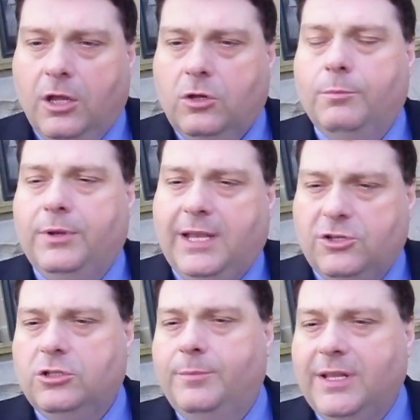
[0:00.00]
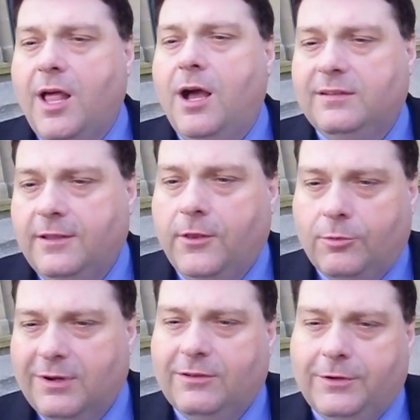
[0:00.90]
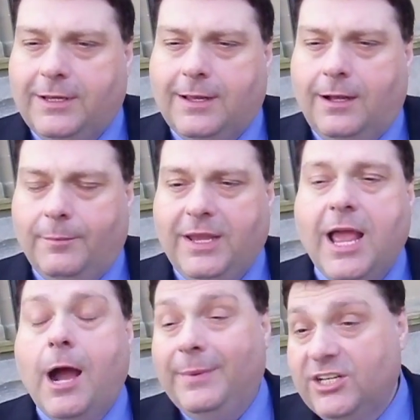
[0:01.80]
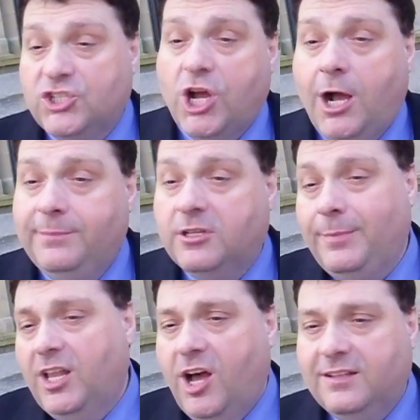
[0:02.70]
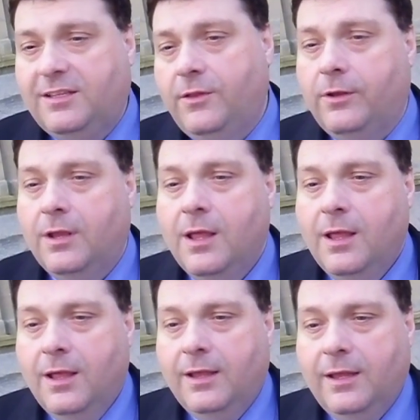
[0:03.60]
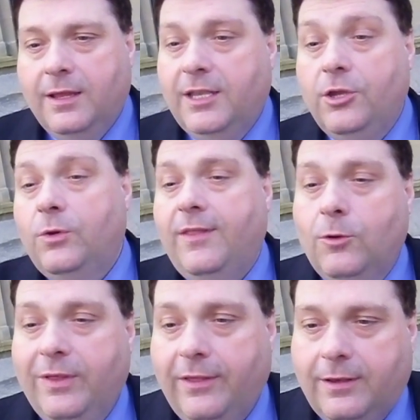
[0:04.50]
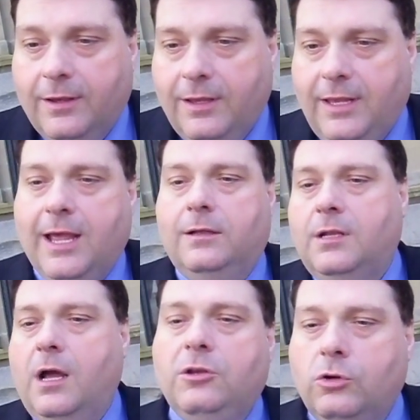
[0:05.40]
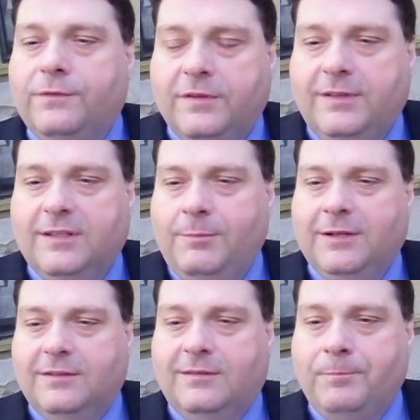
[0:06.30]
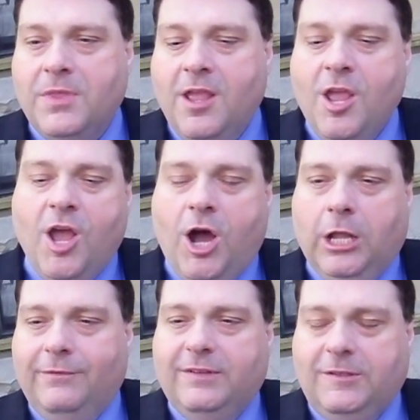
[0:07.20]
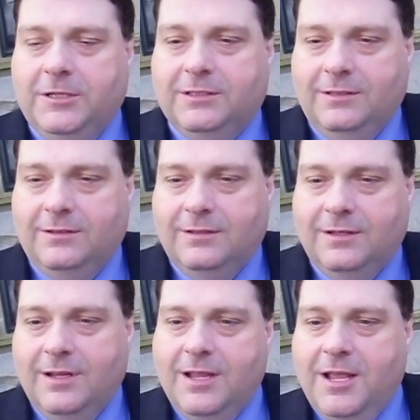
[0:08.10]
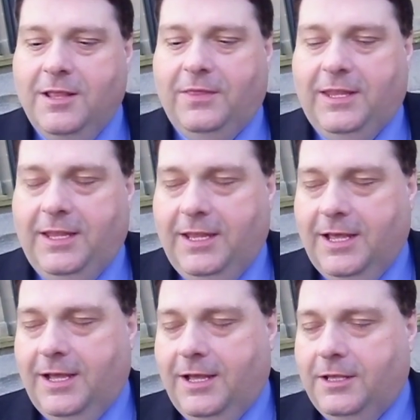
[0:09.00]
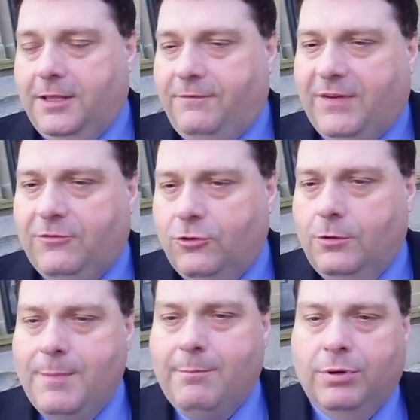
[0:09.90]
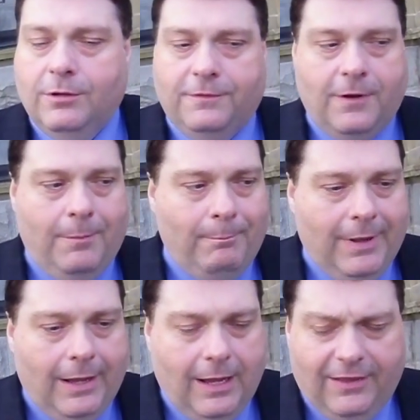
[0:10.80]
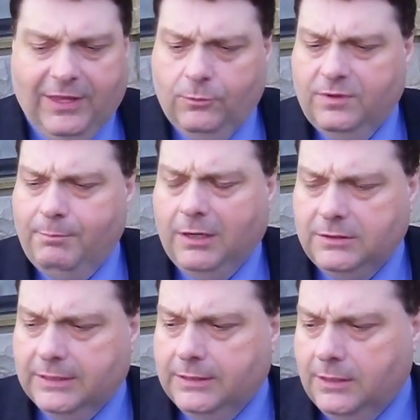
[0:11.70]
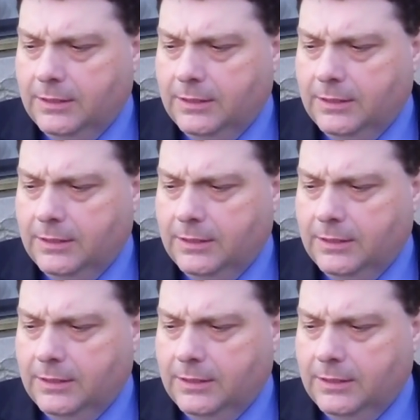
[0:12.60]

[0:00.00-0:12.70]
could potentially be lost in the New Brunswick economy, how many jobs could be lost in the... He didn't do anything with it. He held on to it for 6 months. All of a sudden, the federal member from, I think it was Moncton,